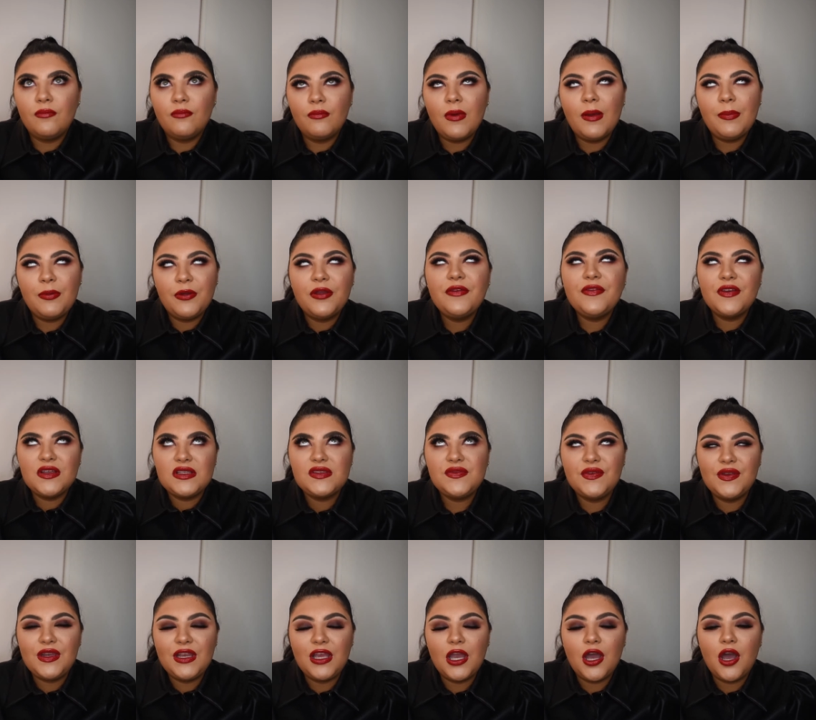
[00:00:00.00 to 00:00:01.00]
my previous
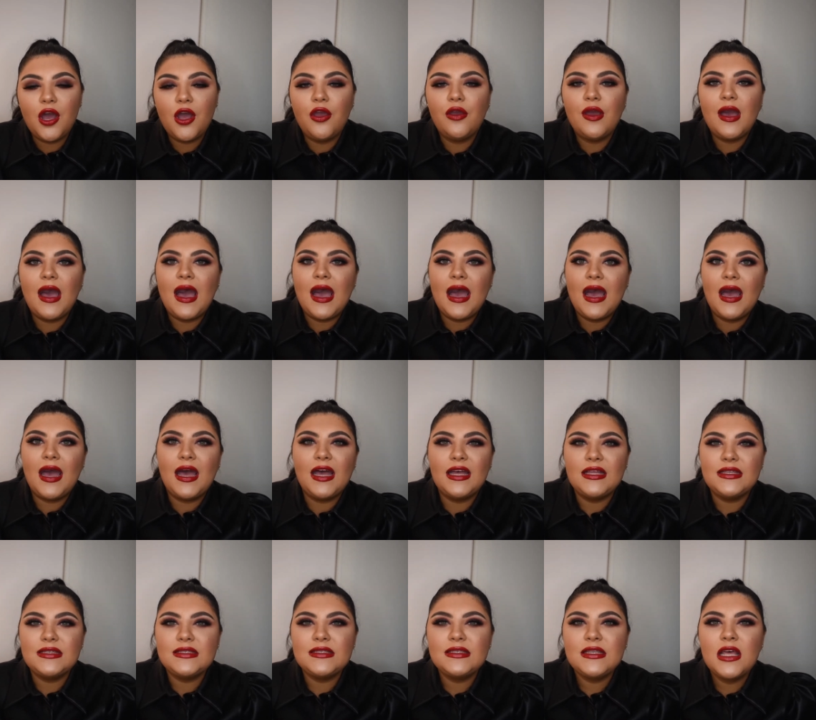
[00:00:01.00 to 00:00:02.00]
video,
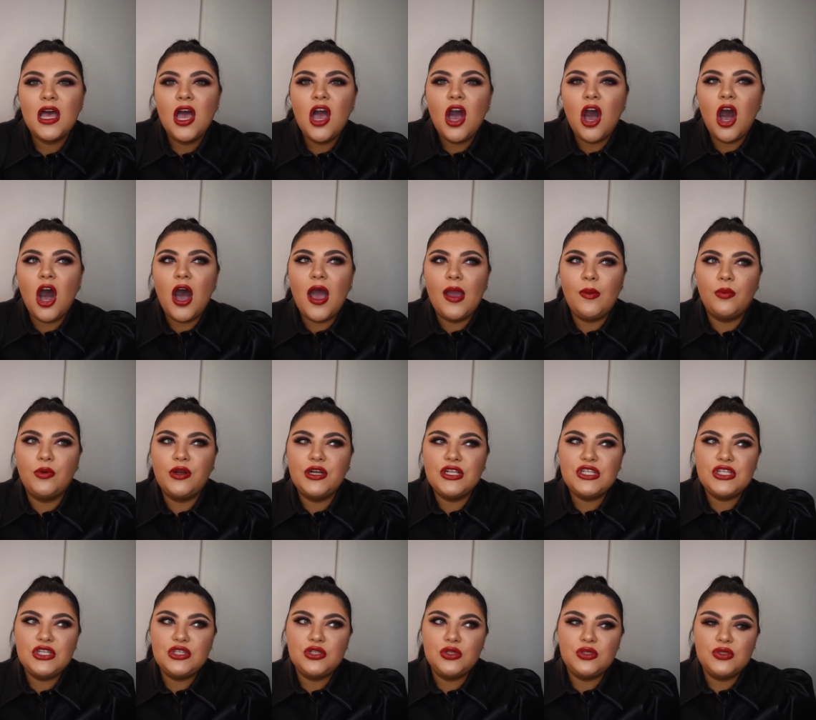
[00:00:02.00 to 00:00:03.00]
as I wanted
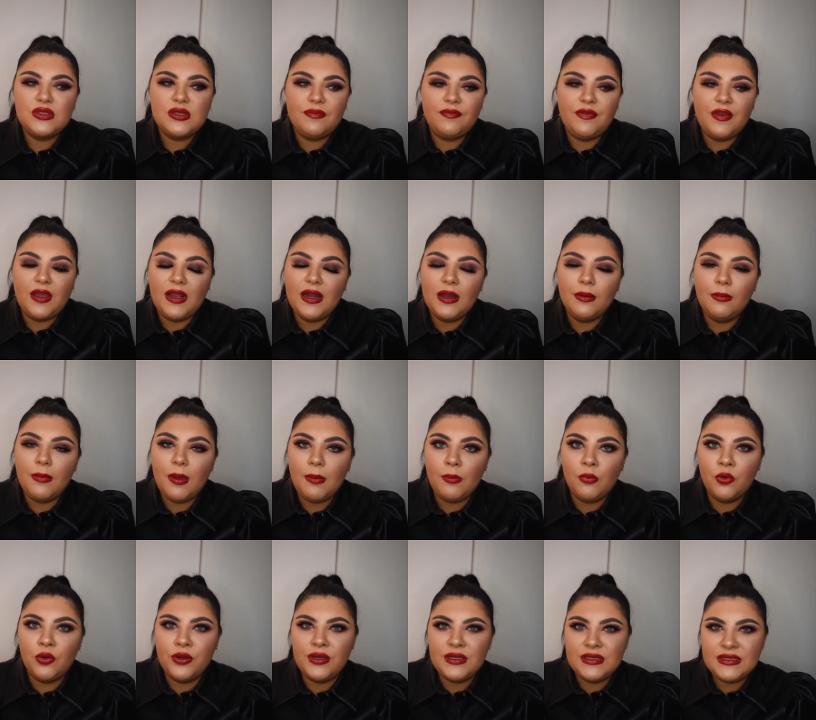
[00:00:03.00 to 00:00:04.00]
to do something a little bit
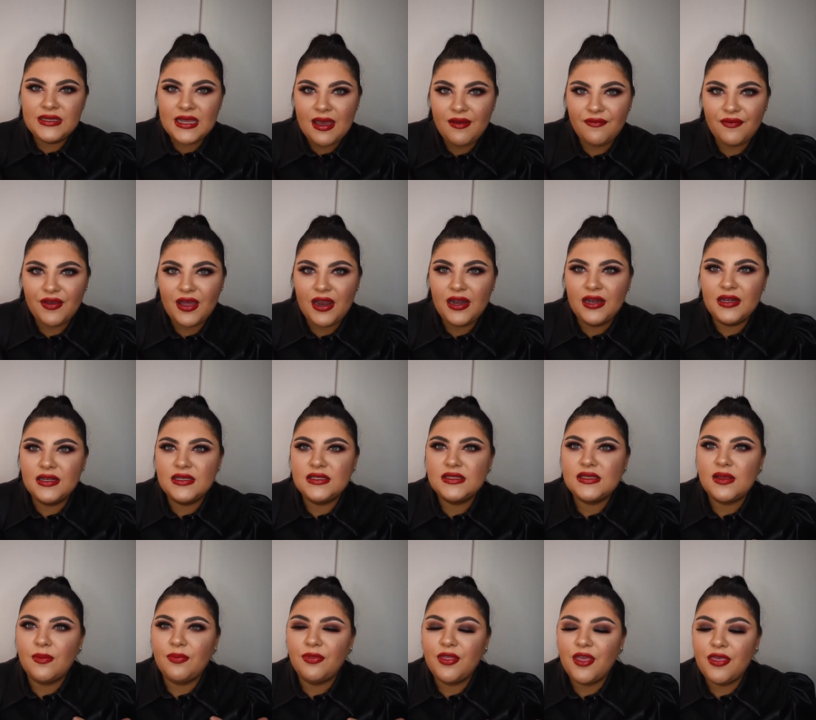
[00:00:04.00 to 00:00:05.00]
more in depth and
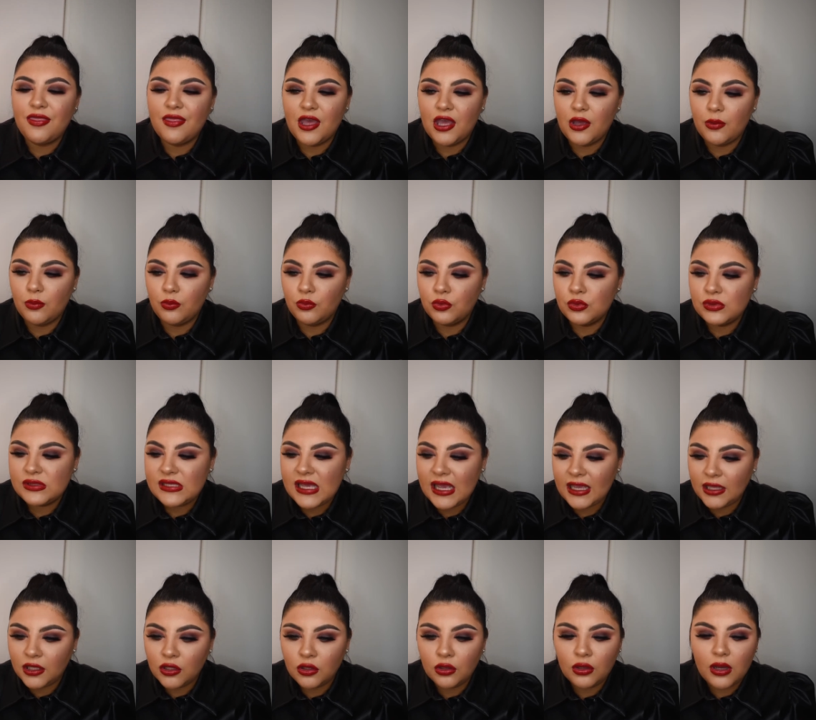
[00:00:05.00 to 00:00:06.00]
something that will
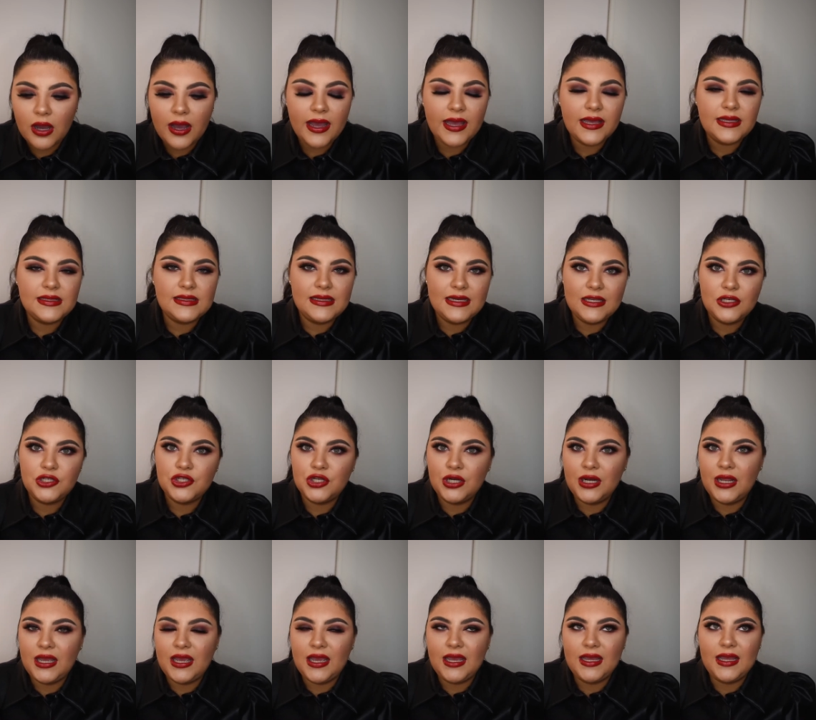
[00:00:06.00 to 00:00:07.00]
take you guys
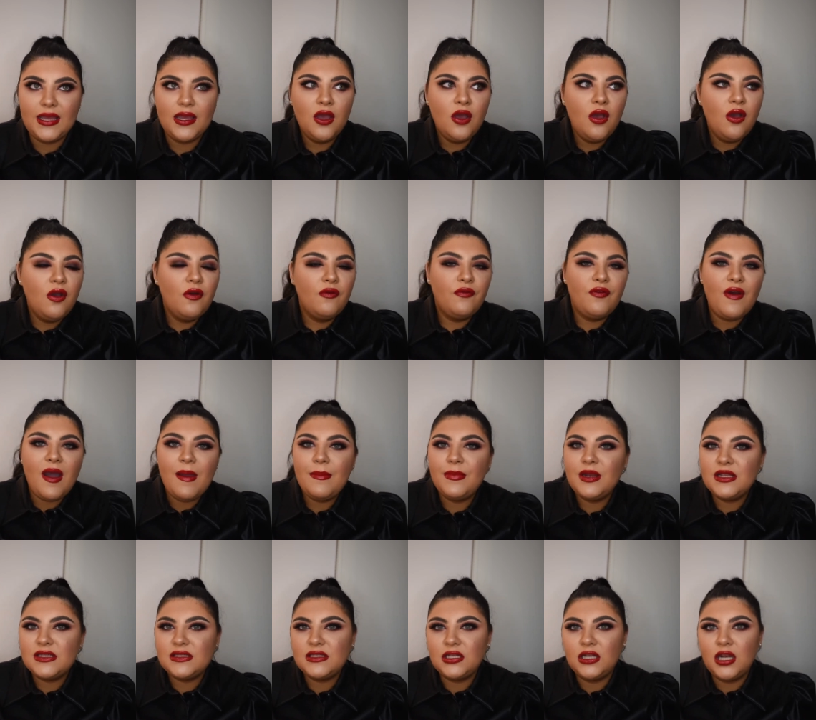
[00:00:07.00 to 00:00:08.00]
literally 5
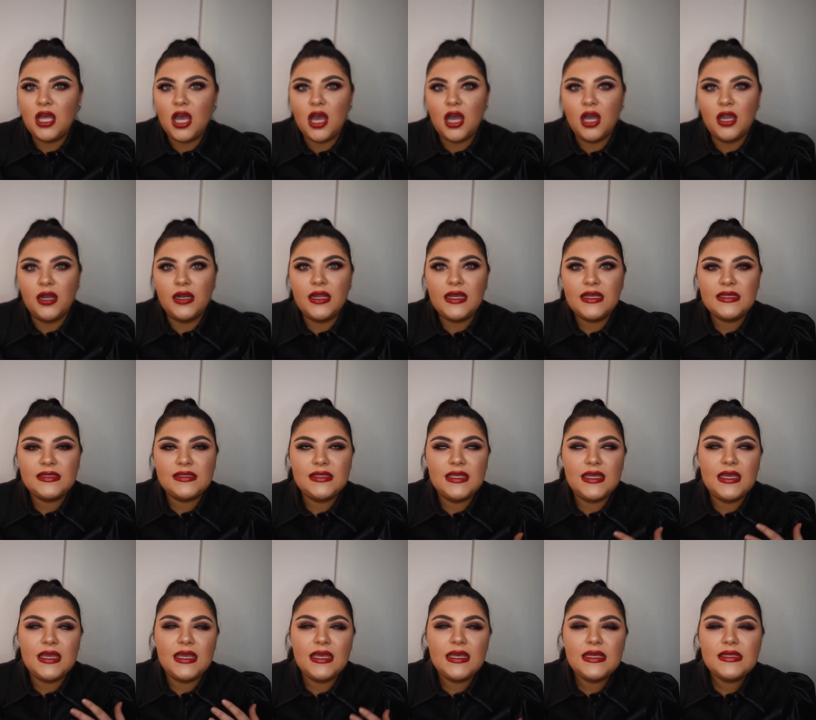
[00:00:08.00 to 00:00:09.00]
minutes to learn. It's the
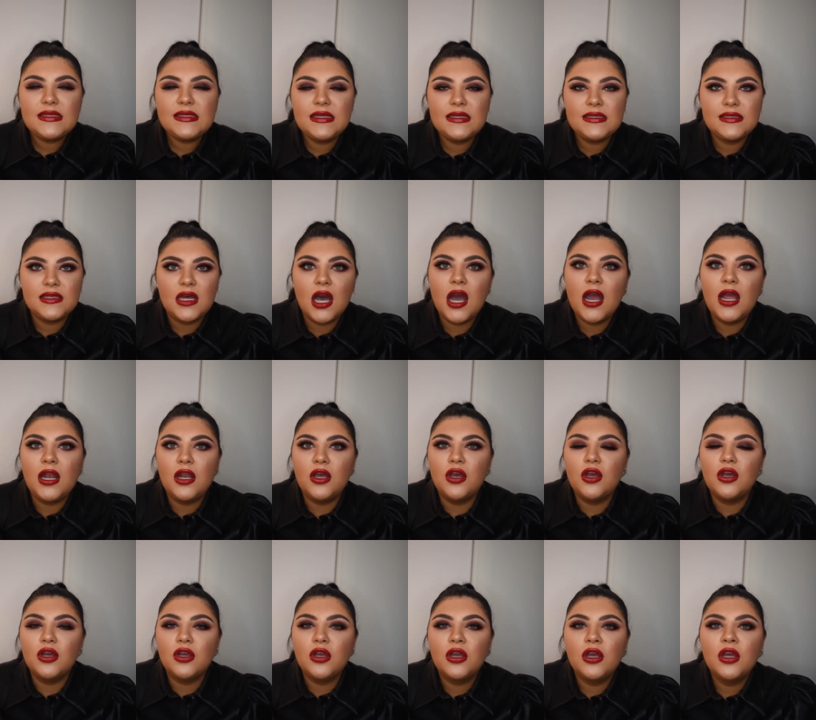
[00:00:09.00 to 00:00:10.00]
easiest eye
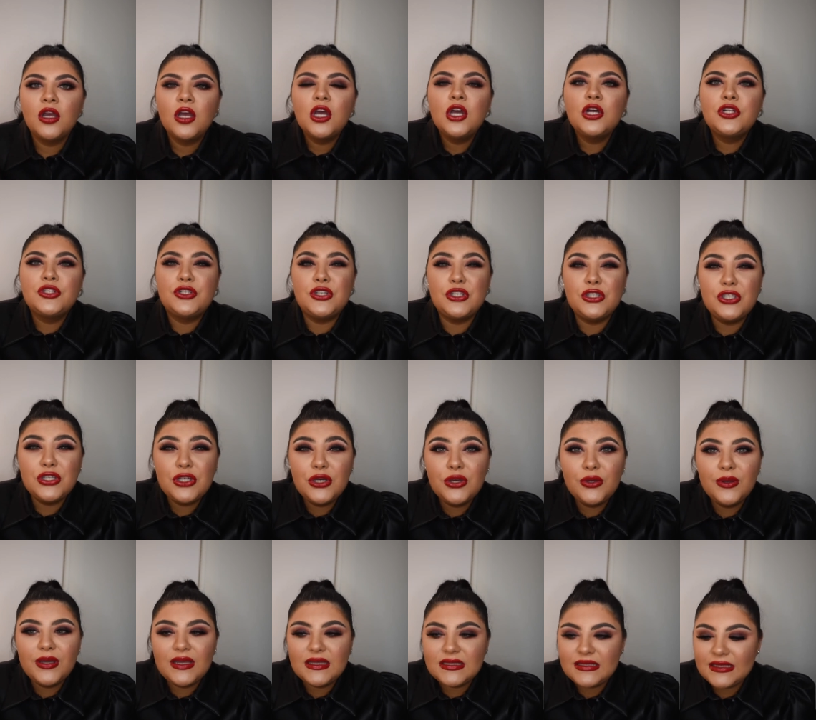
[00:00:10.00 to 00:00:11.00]
look to do.
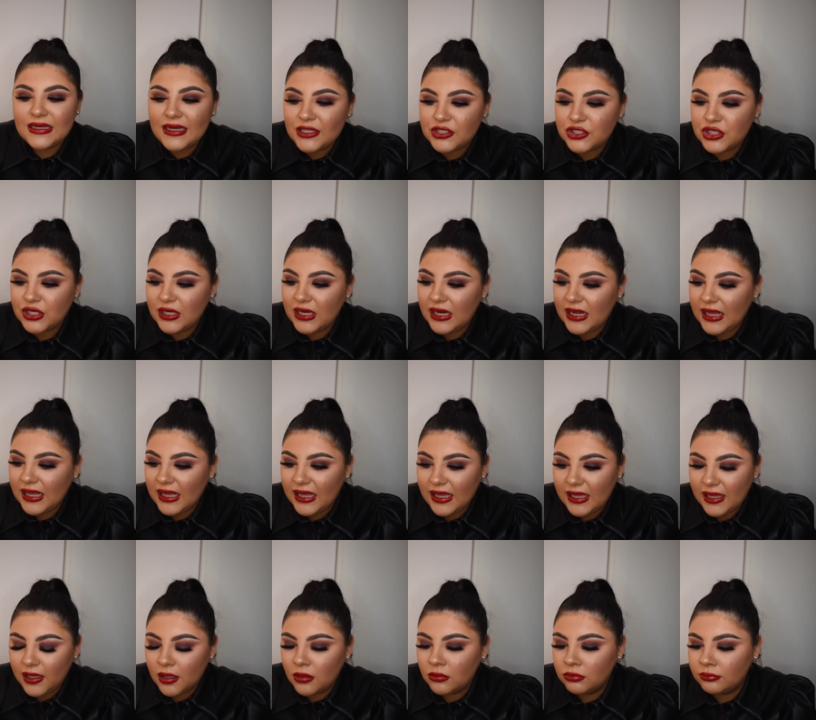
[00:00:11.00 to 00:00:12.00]
It's
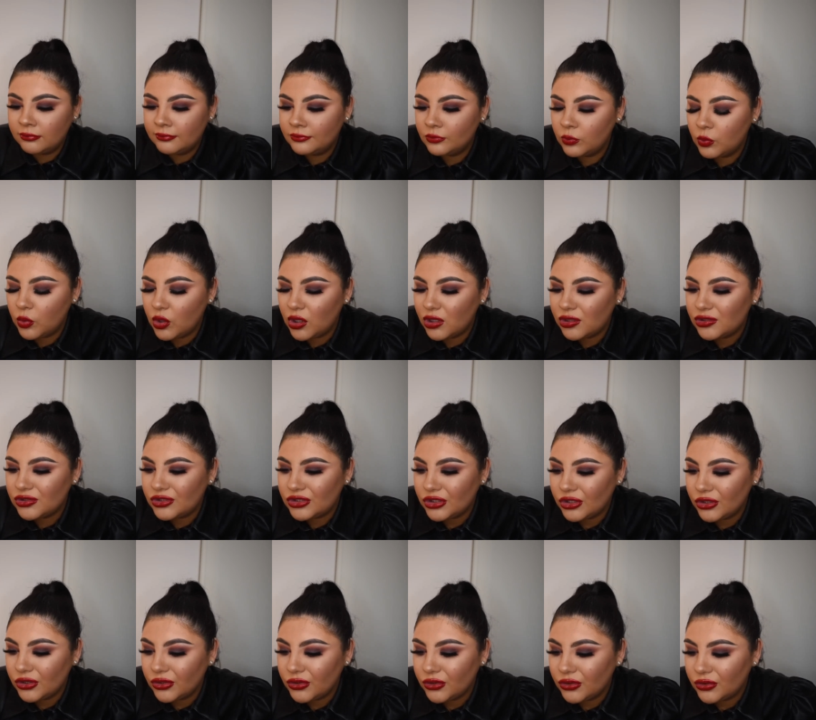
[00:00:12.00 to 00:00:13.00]
literally 1,
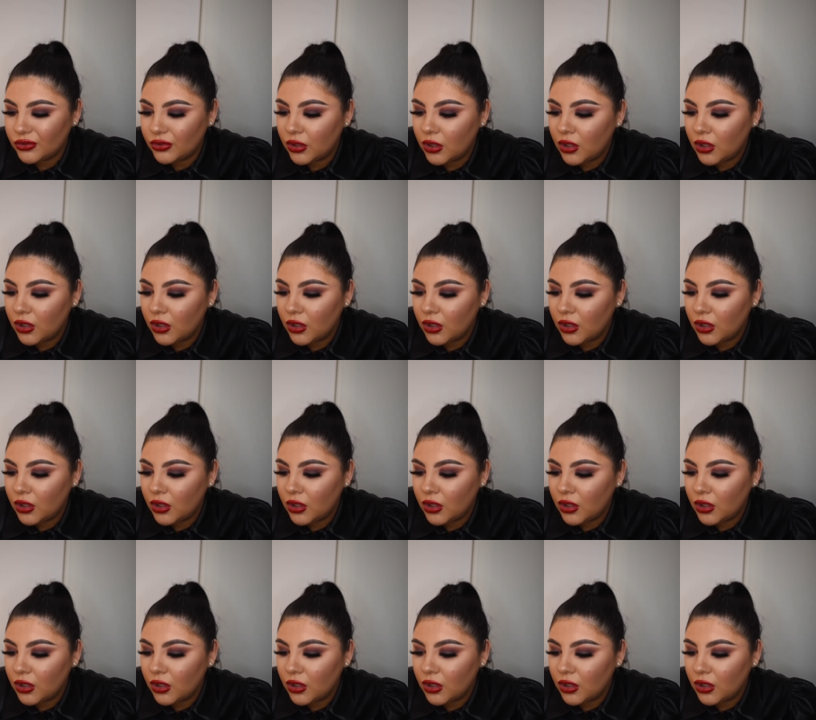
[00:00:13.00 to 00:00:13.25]
2,